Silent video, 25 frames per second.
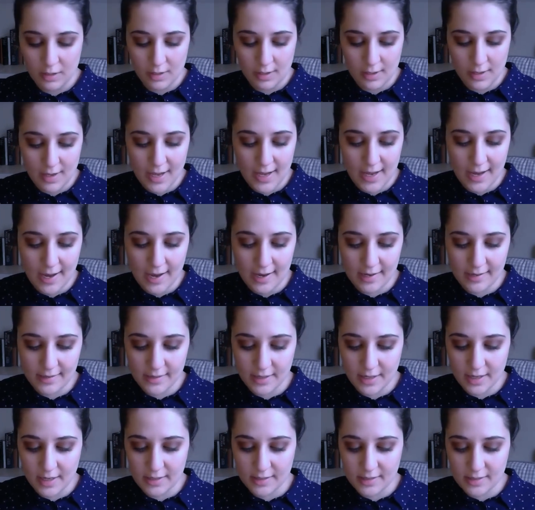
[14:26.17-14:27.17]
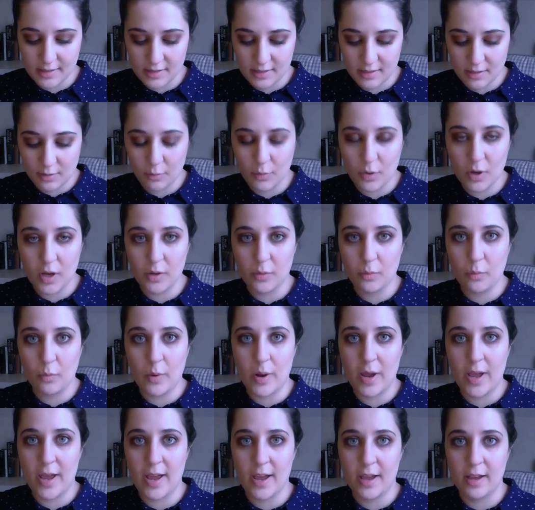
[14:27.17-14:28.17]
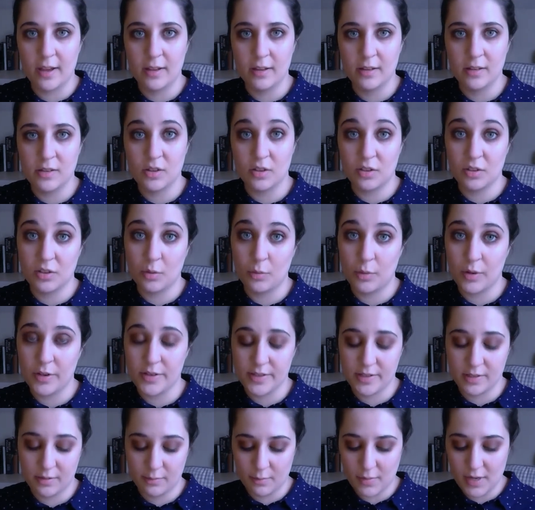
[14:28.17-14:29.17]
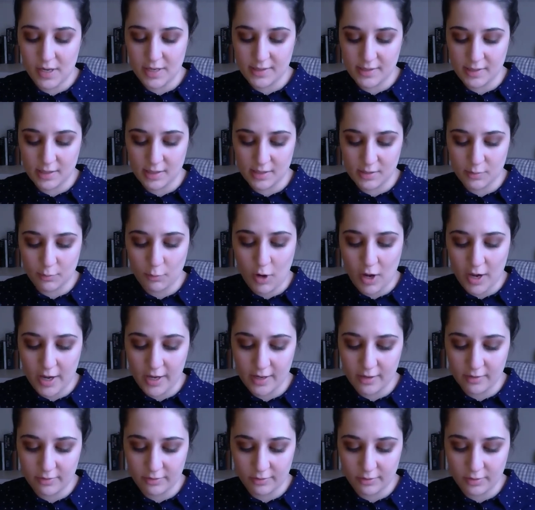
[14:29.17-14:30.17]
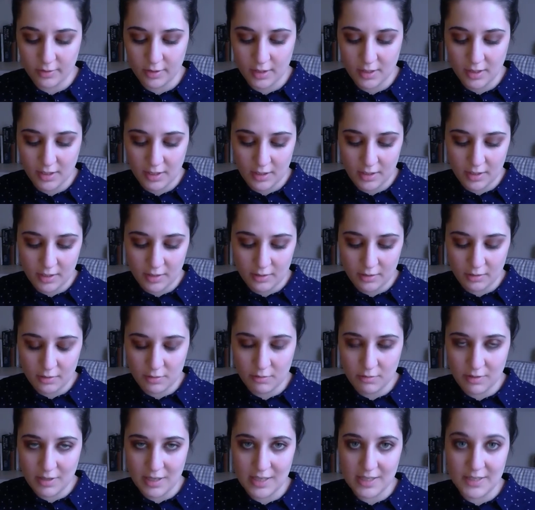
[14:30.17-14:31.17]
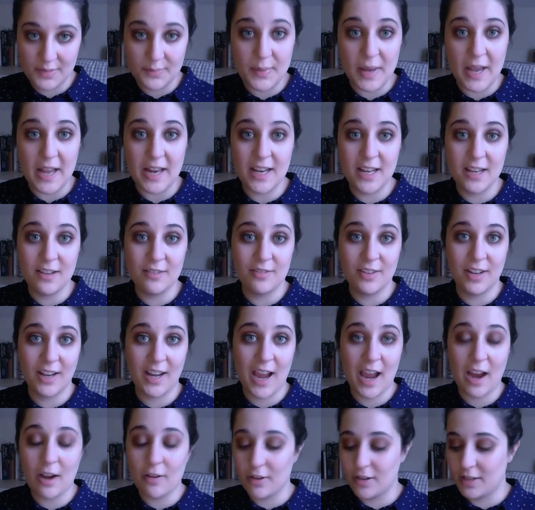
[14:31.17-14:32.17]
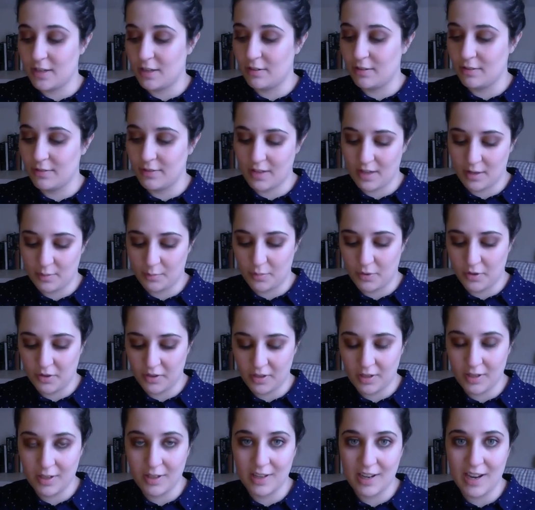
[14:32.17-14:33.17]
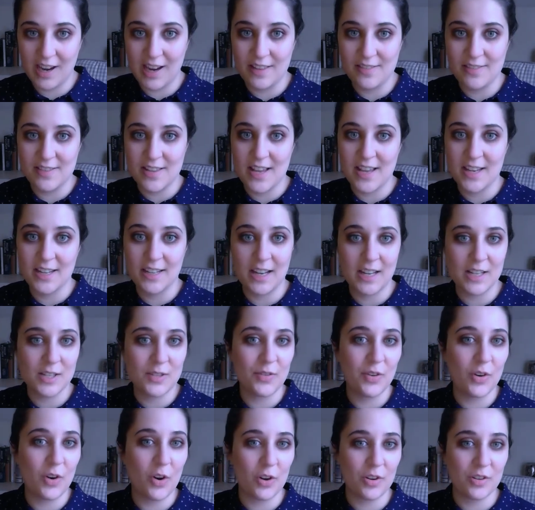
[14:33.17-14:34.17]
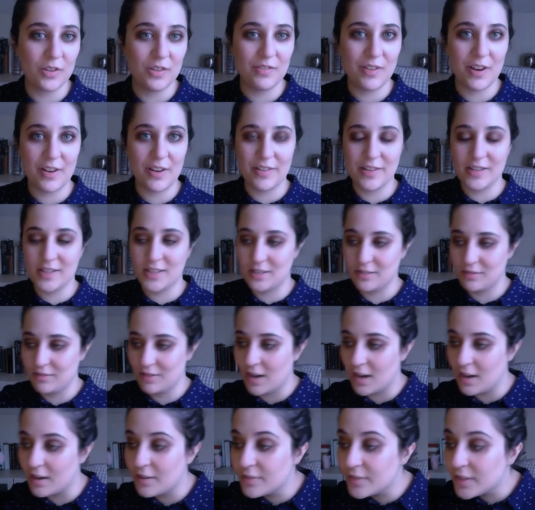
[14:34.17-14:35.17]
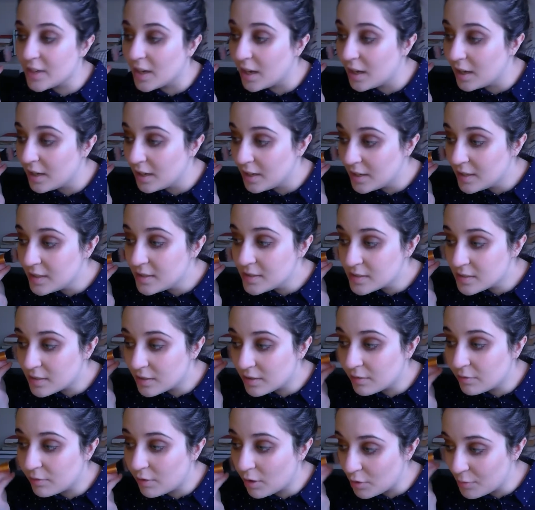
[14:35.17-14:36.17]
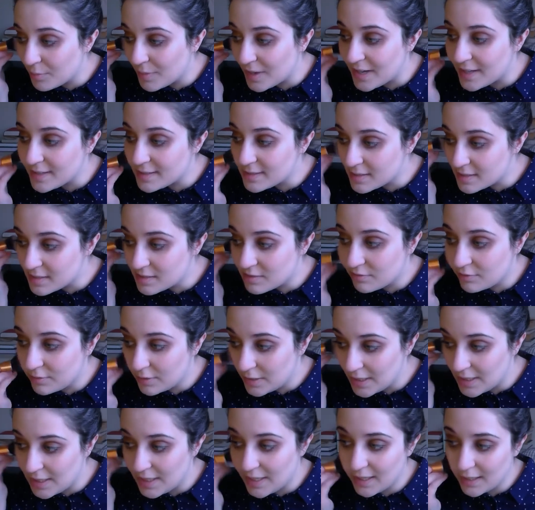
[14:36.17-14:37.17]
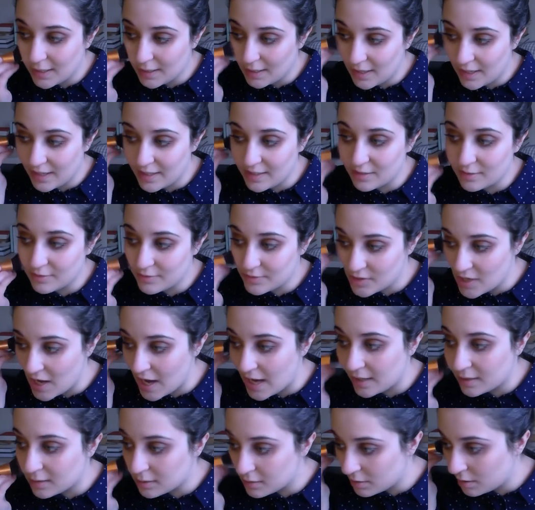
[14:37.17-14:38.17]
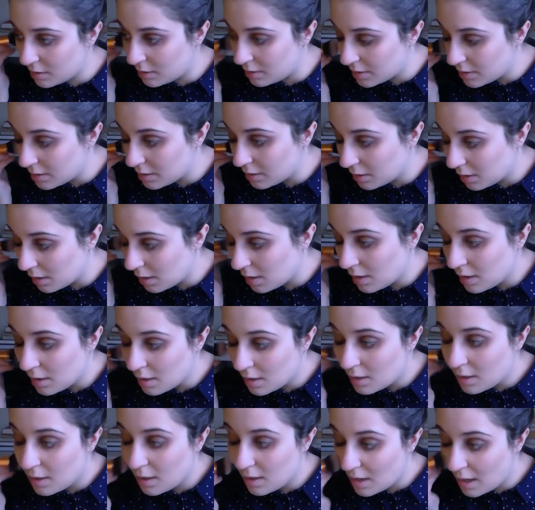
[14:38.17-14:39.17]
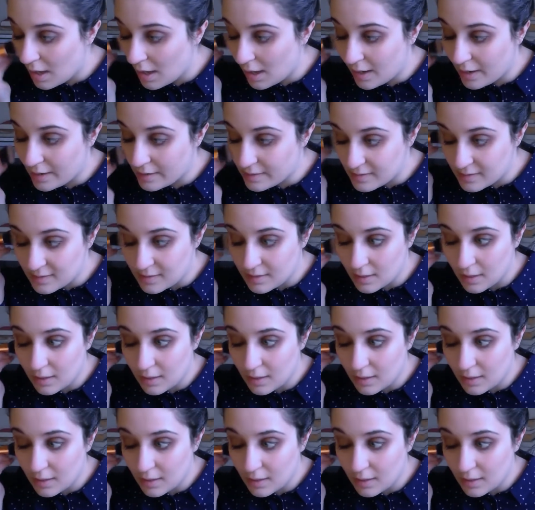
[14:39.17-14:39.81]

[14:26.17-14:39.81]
And it's the one where Dr. Watson meets his wife, who is barely even a character in that book, and then gets forgotten very soon after. So the romance is really kind of tacked on and